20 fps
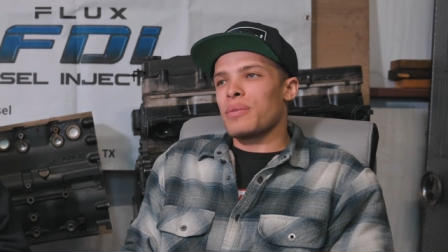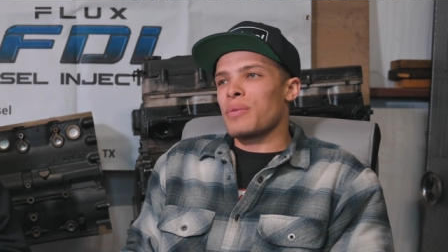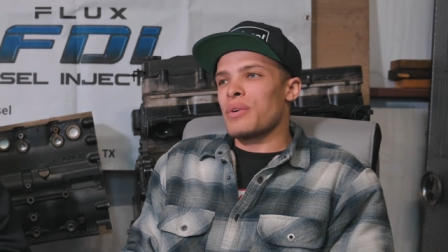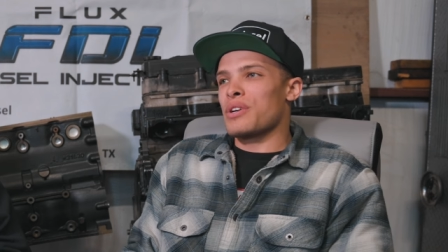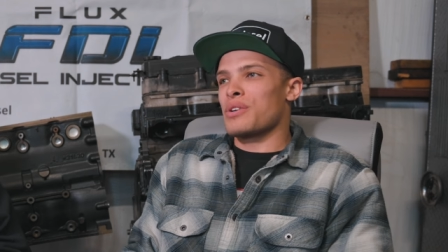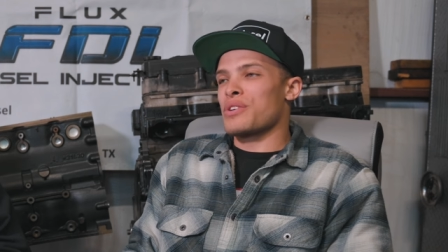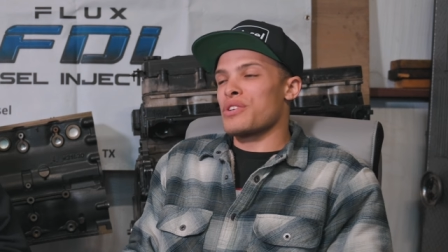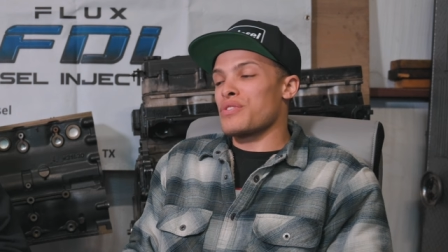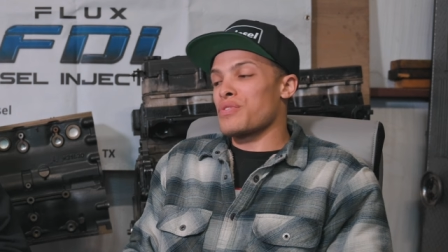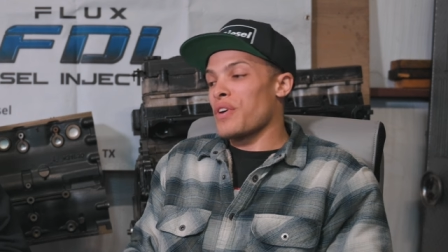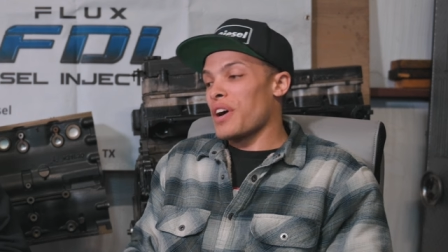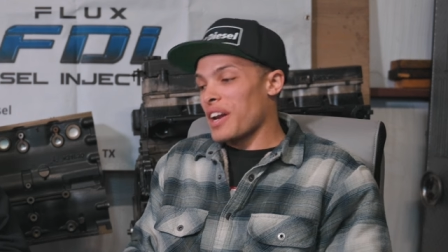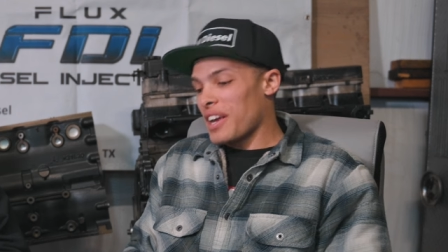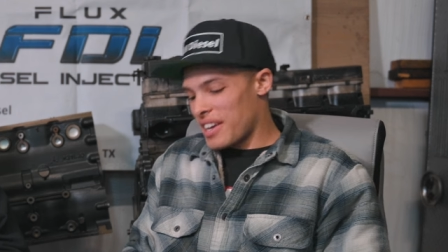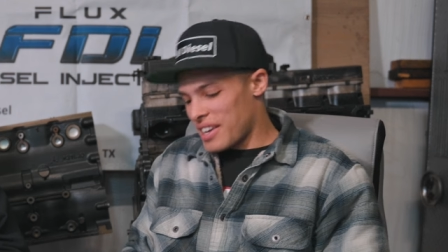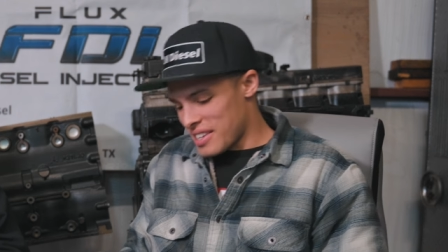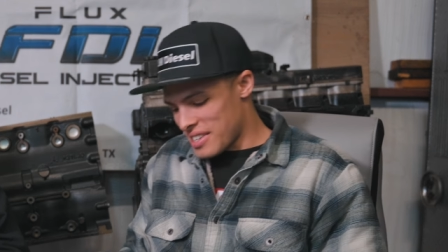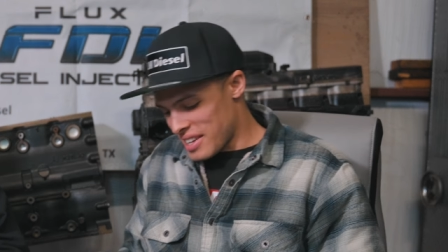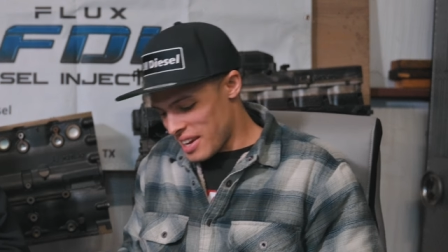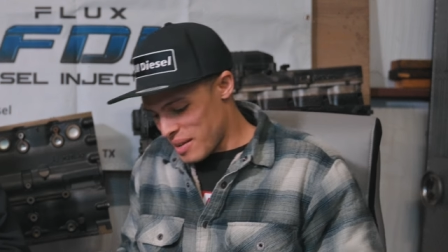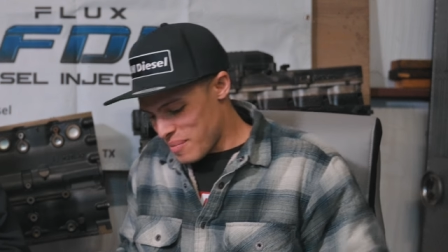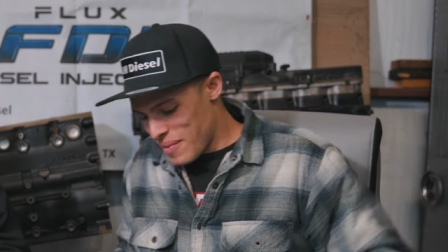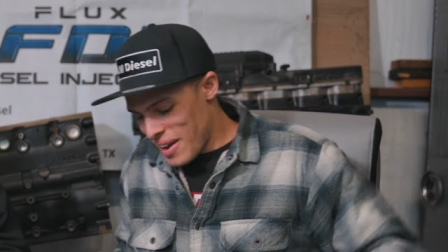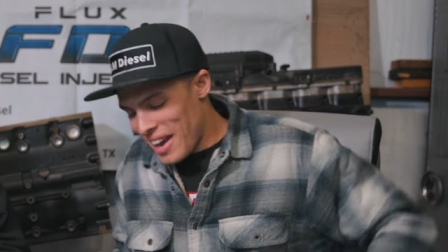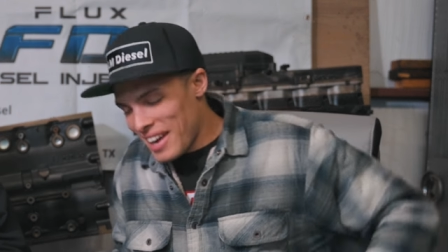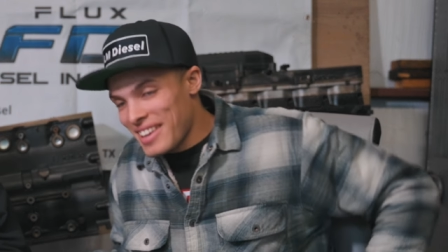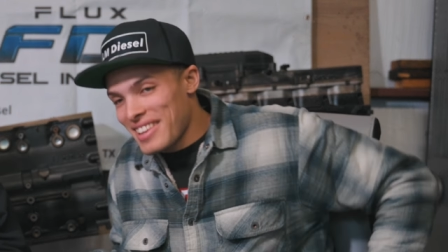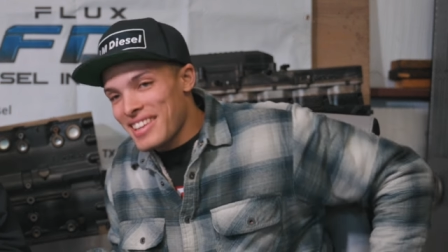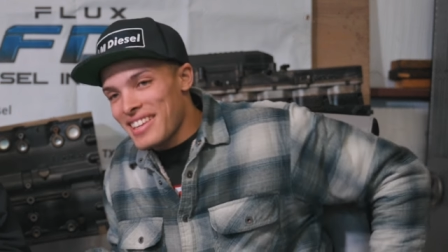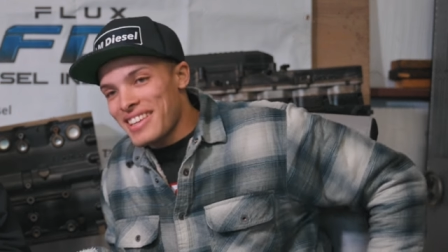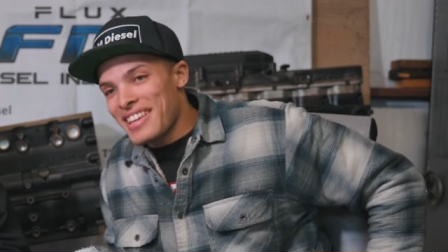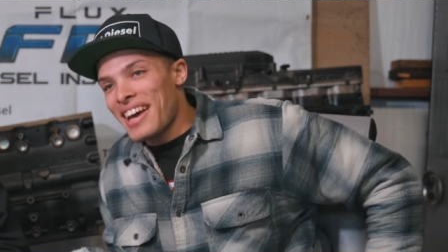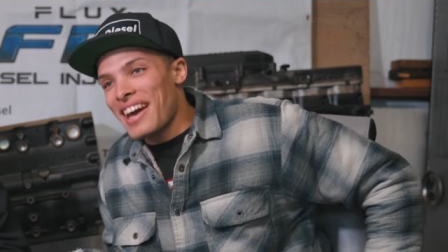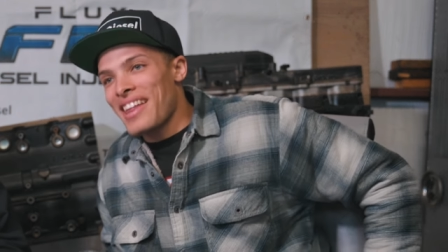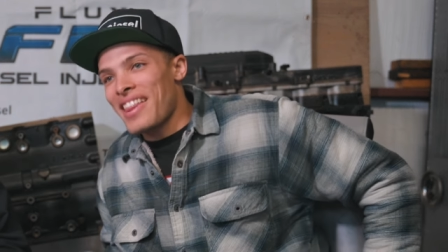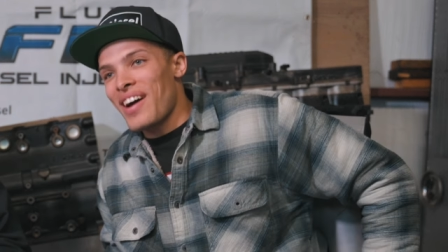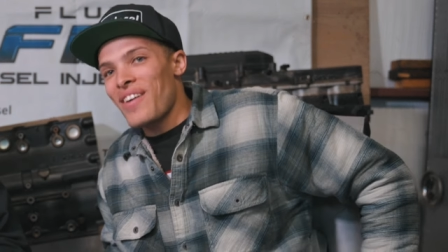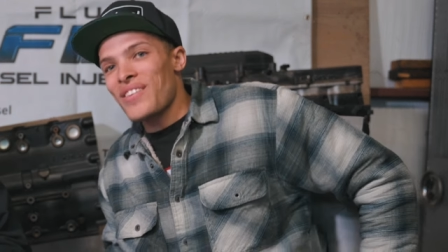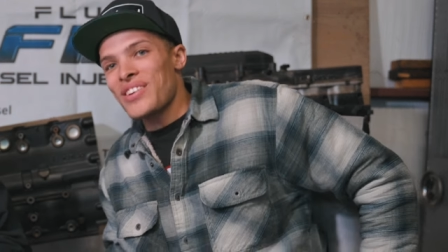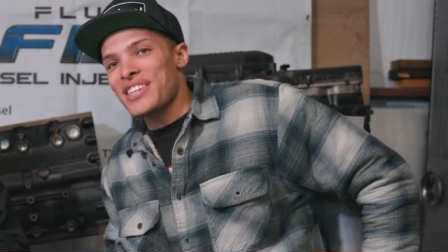which is funny because like back in the day
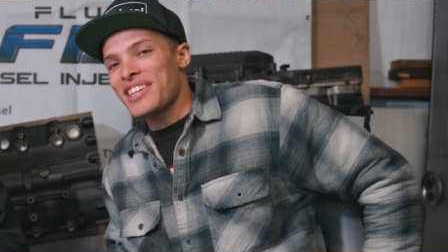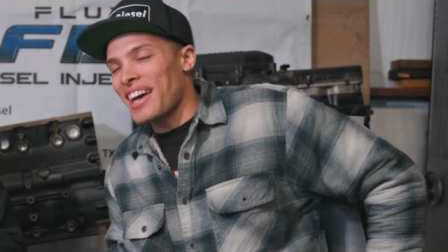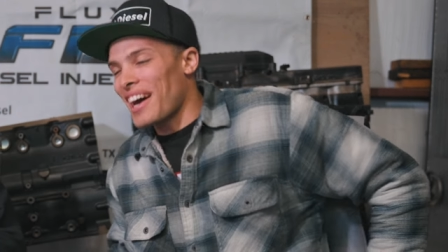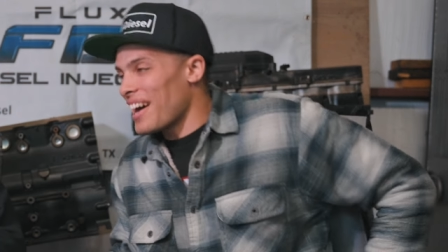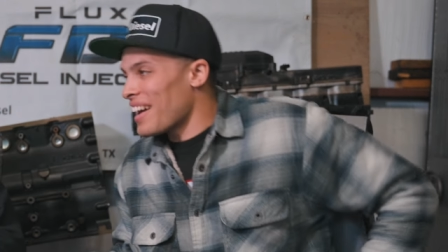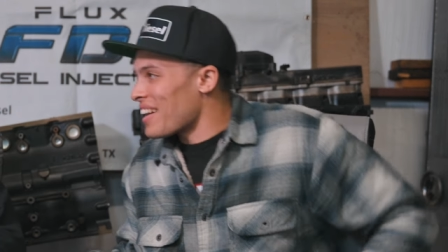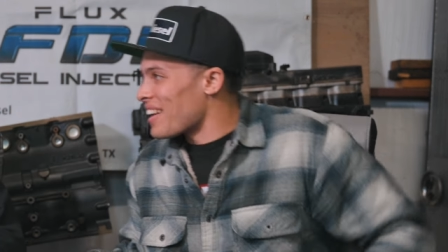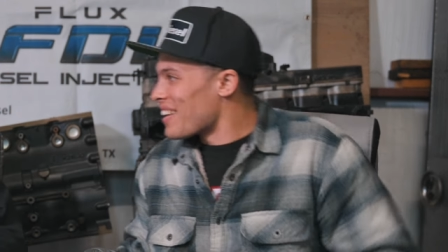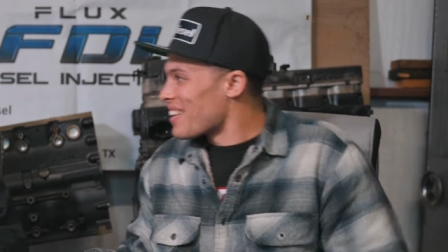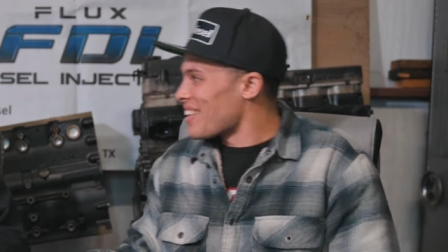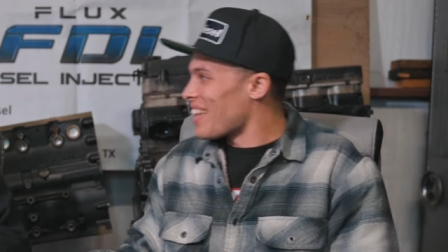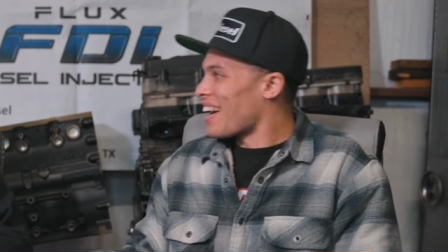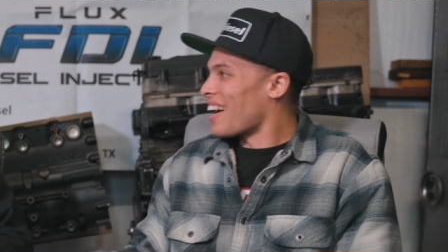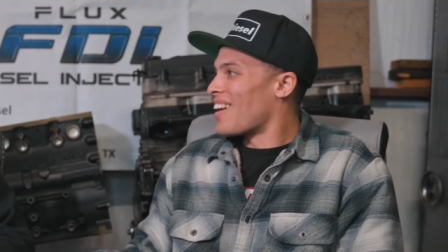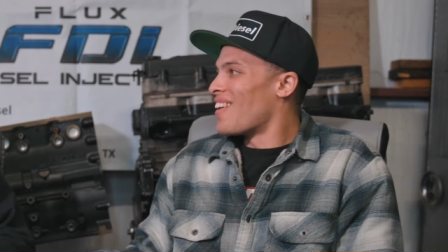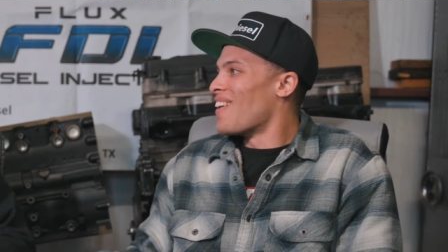that was kind of like